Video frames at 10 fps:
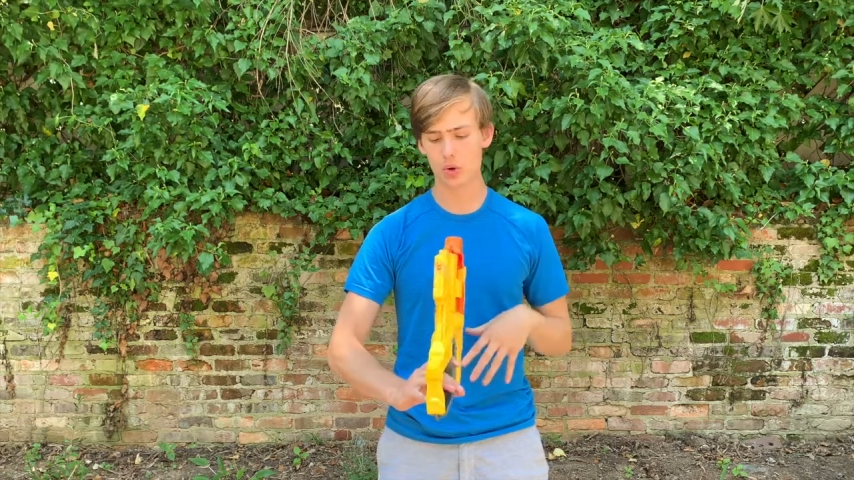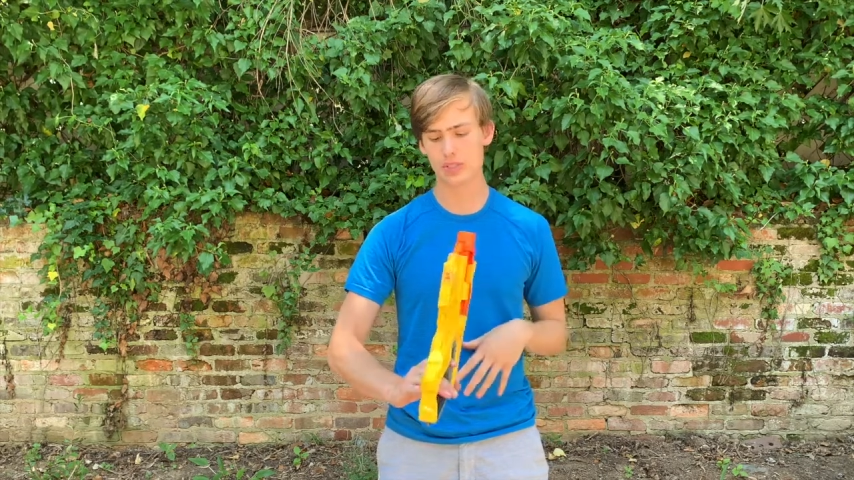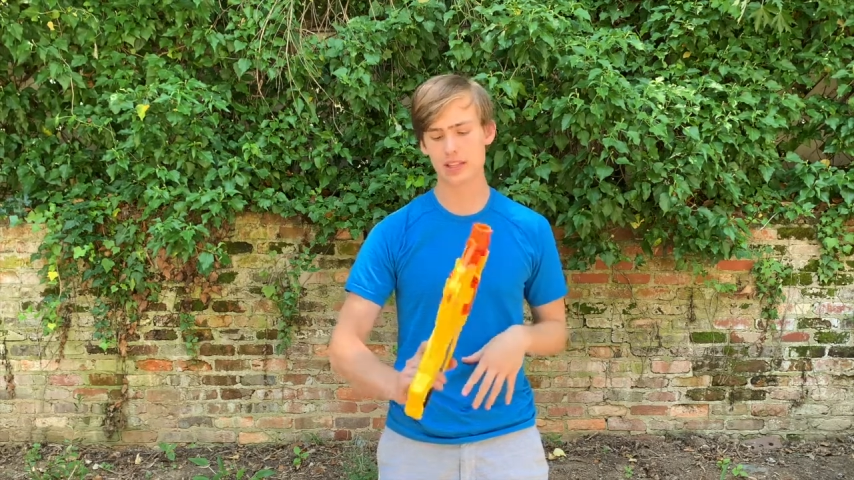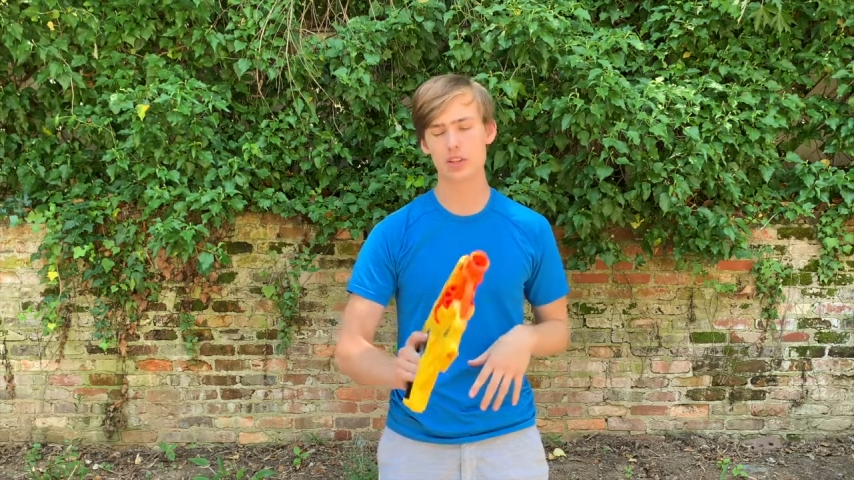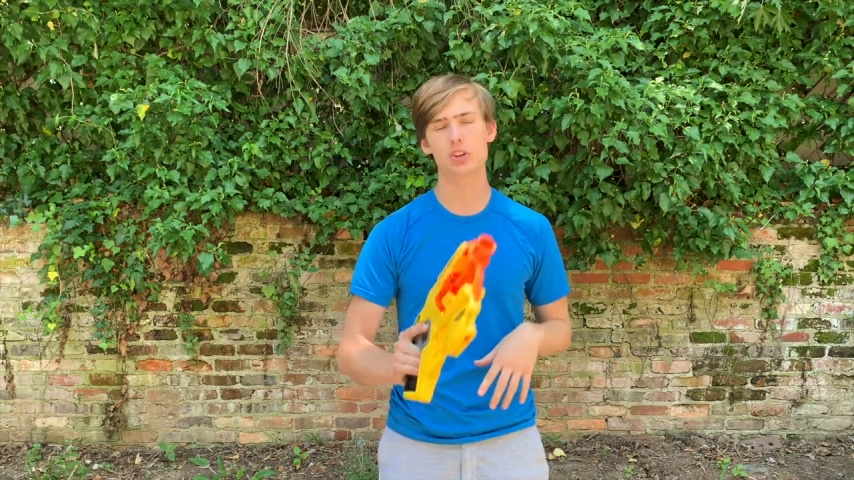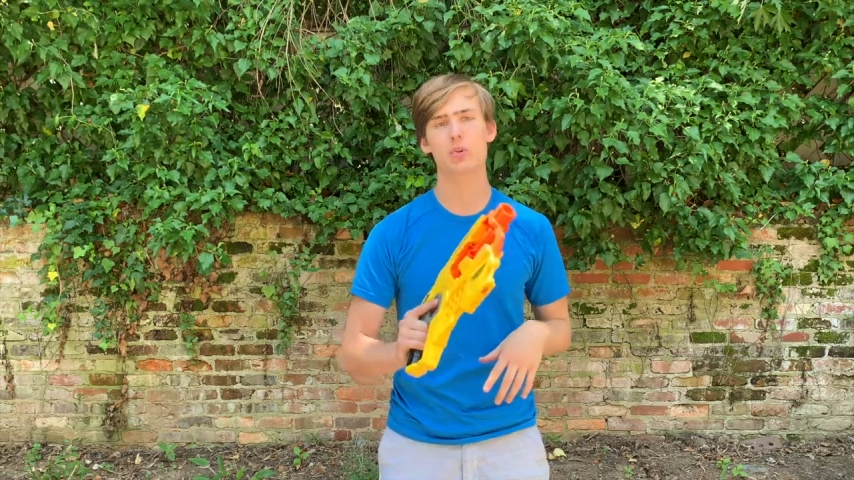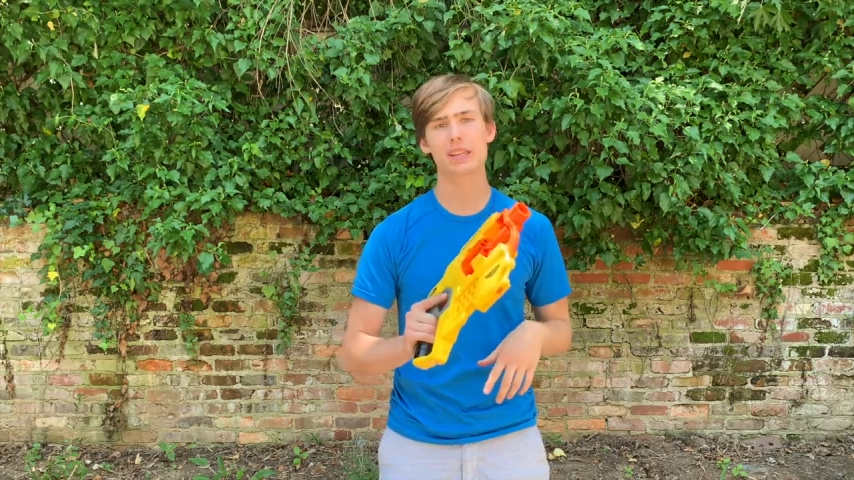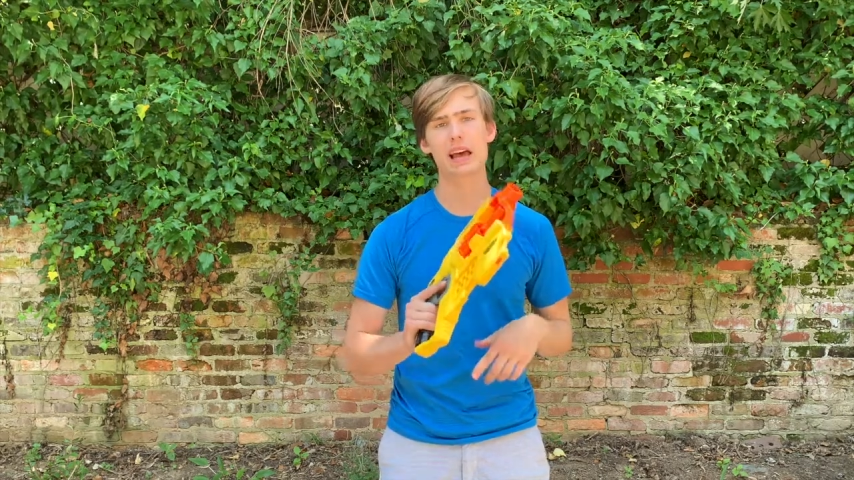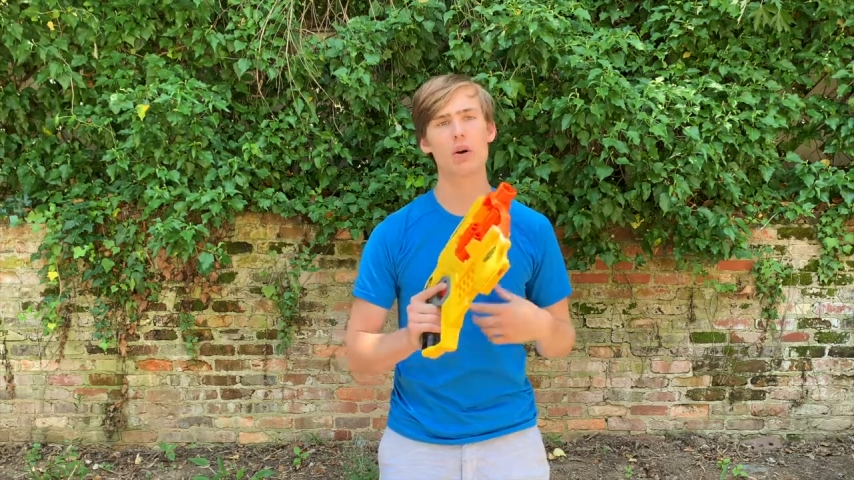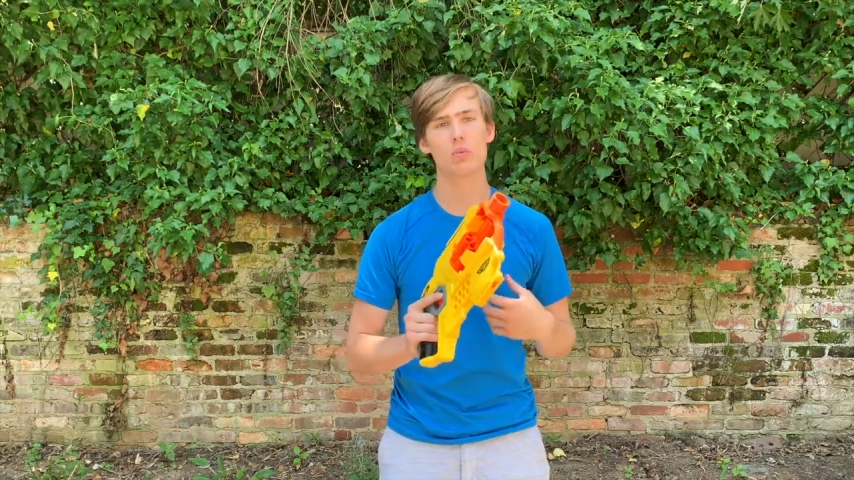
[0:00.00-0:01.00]
cylinder
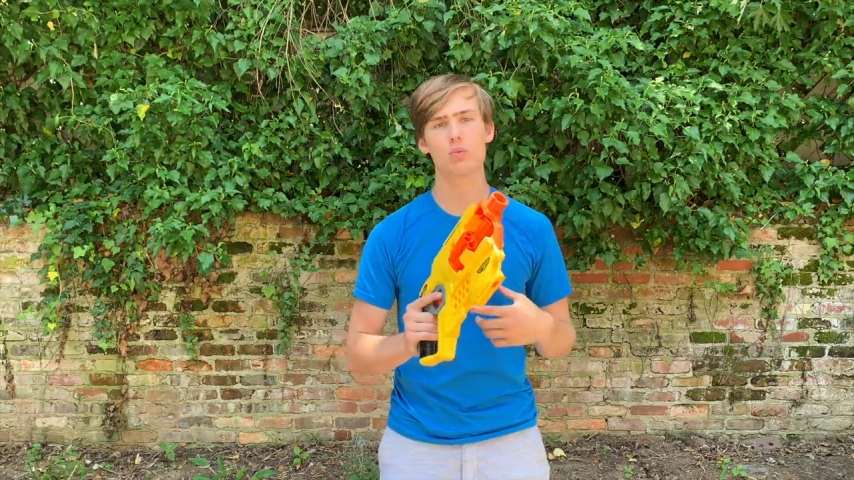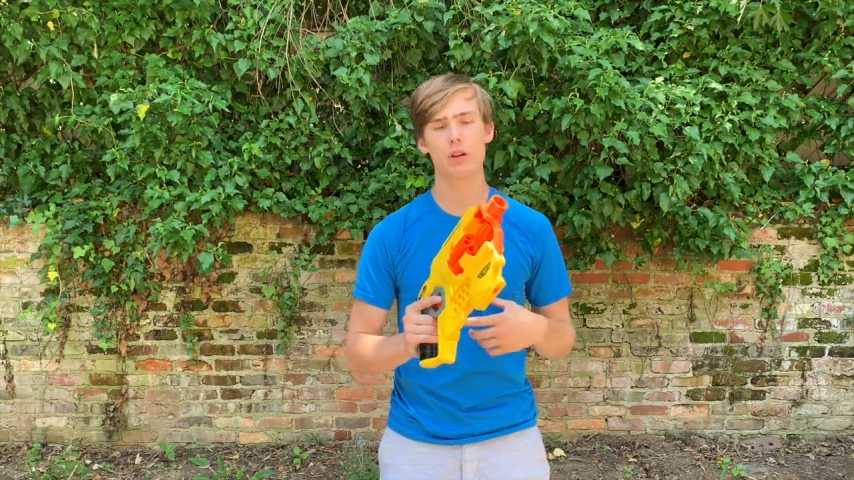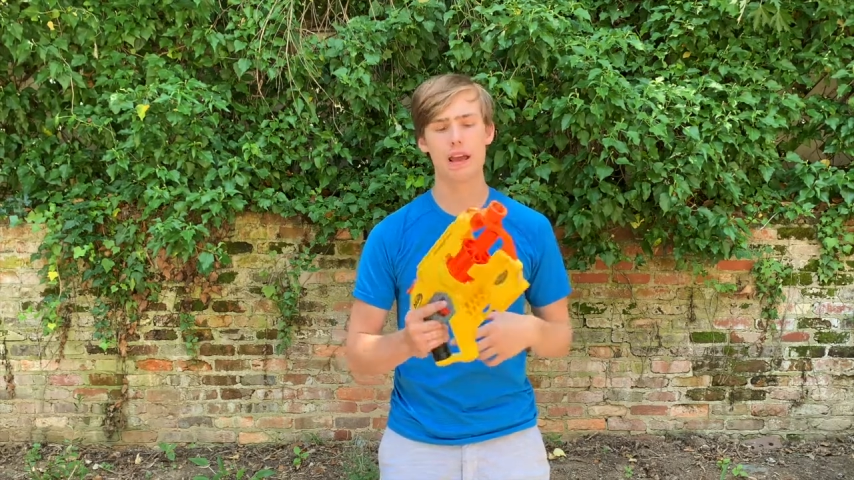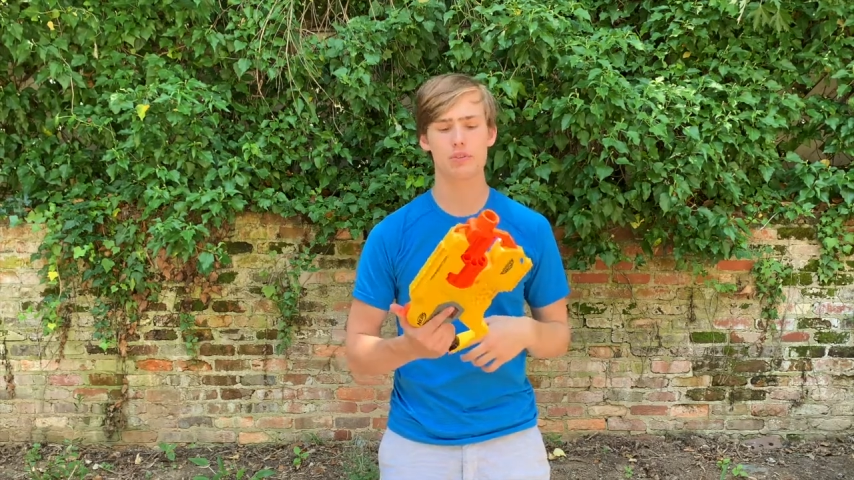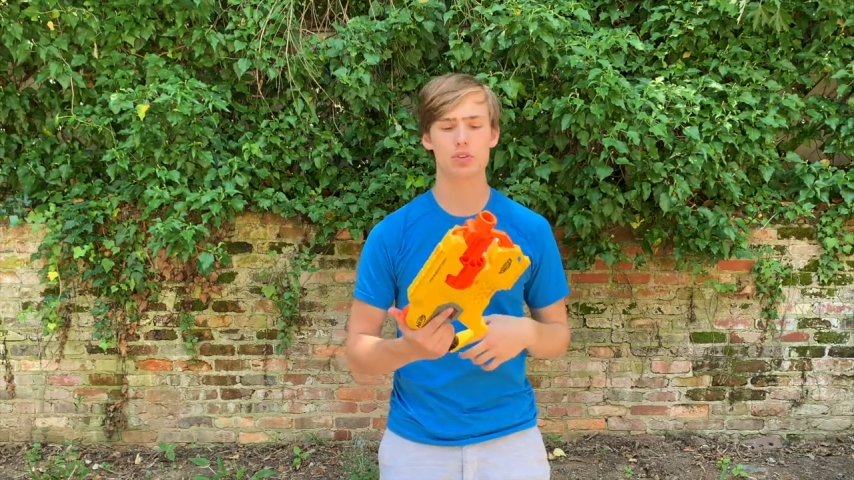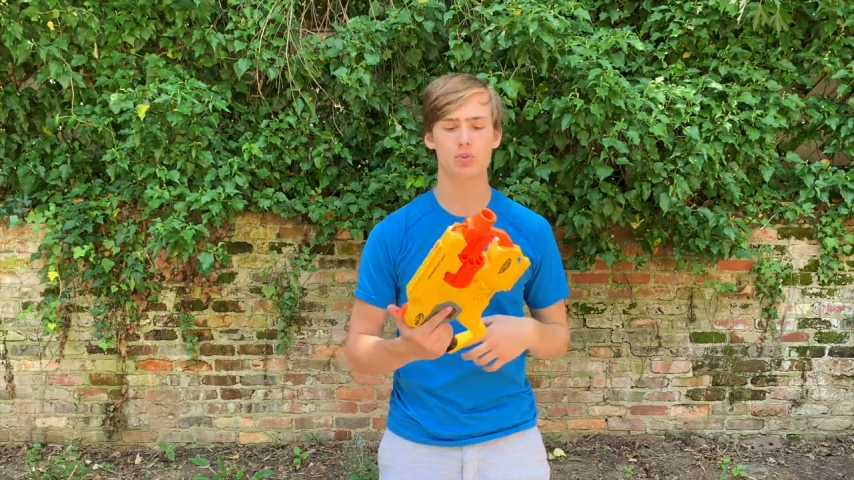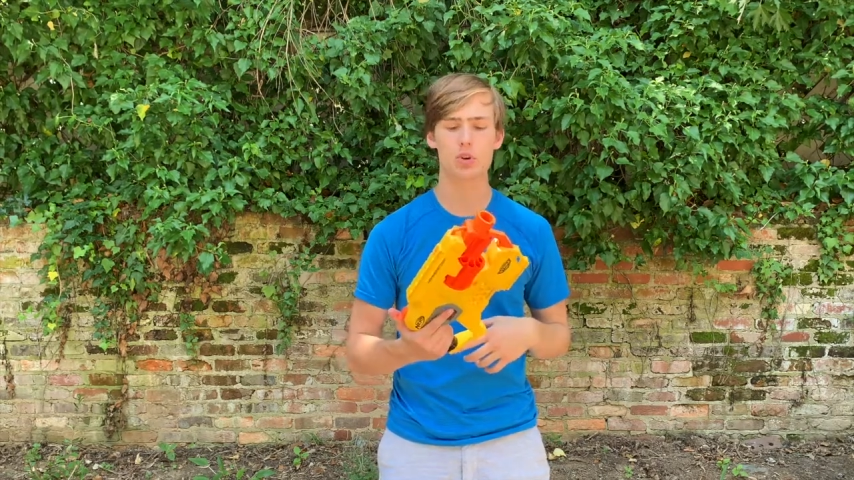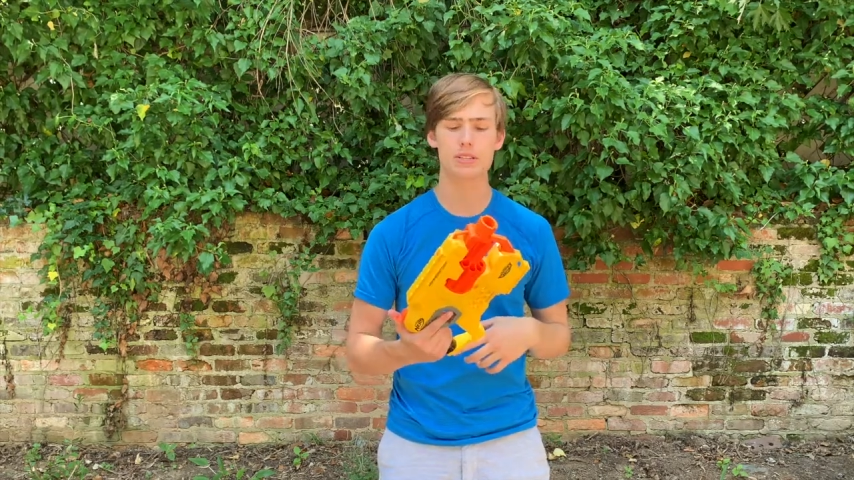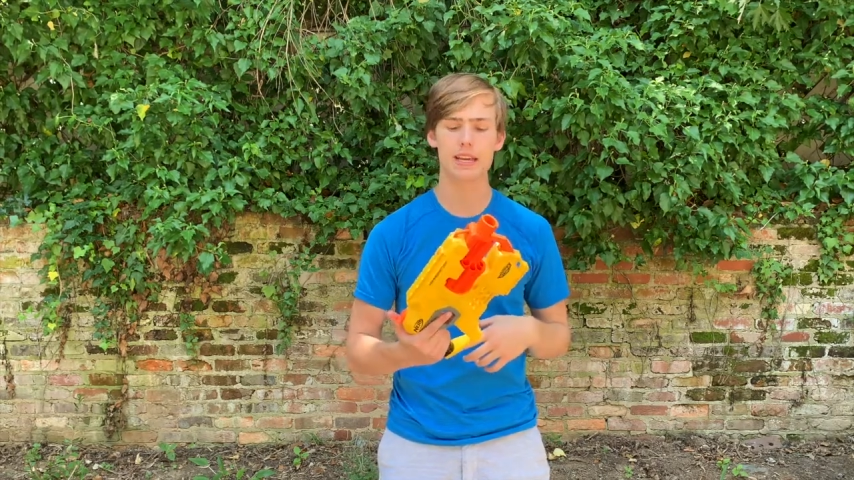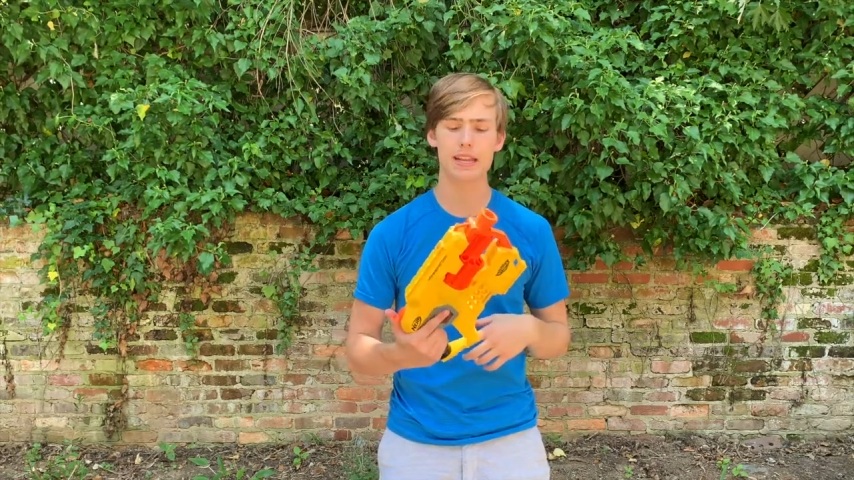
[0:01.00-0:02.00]
without having to
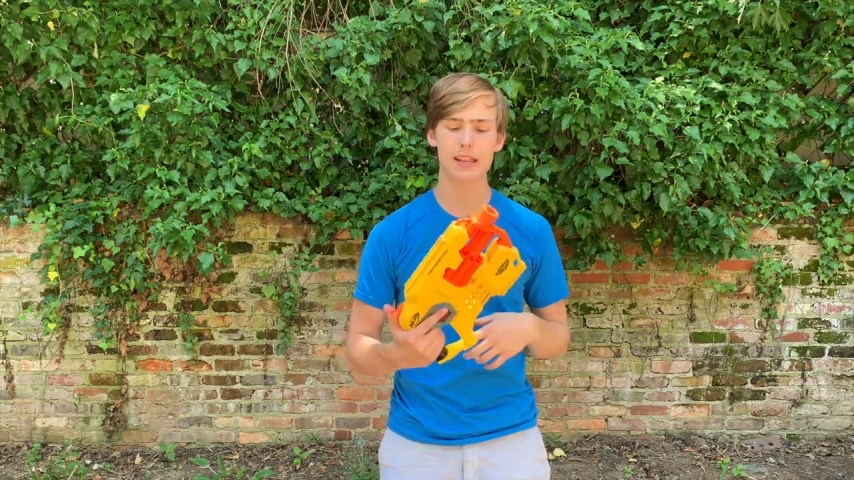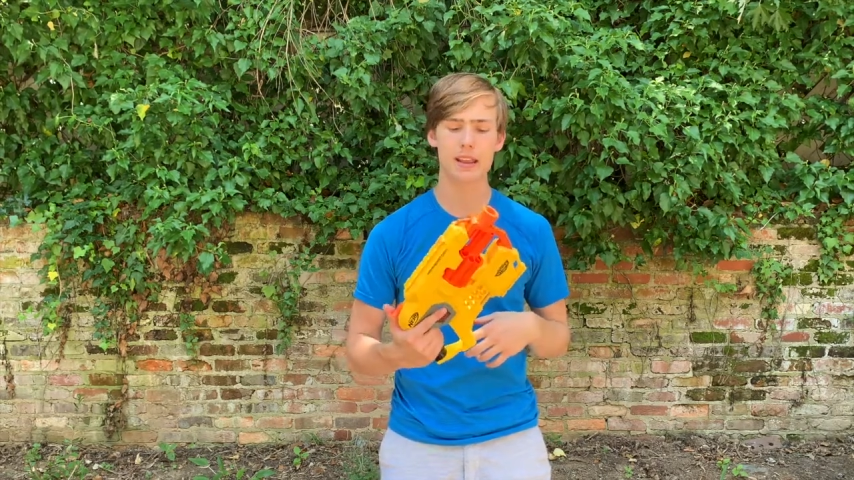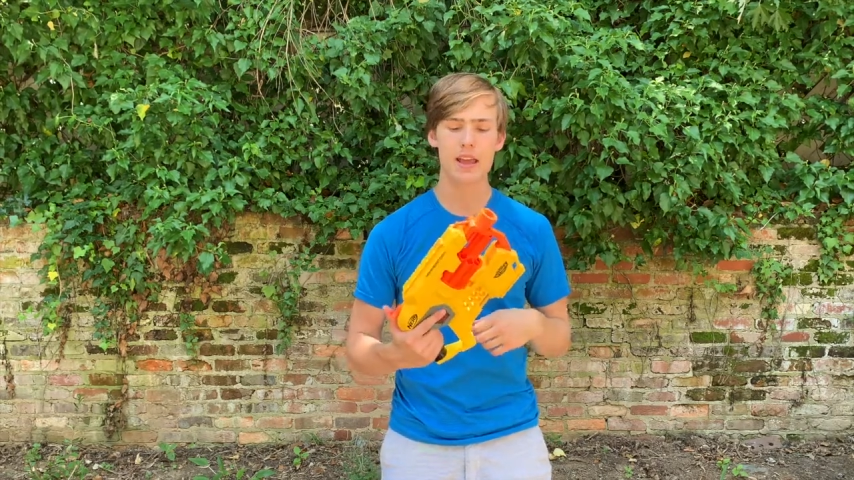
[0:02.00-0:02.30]
rotate it